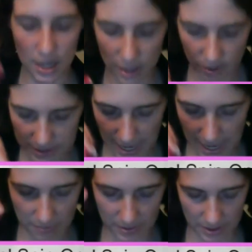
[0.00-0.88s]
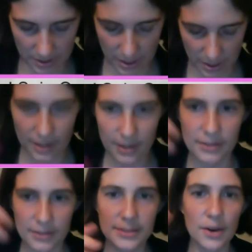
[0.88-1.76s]
low temp.
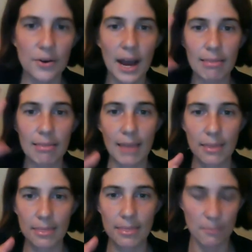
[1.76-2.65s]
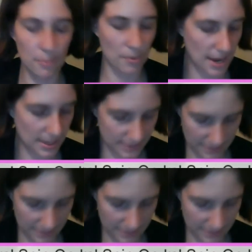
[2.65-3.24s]
So I let the boys,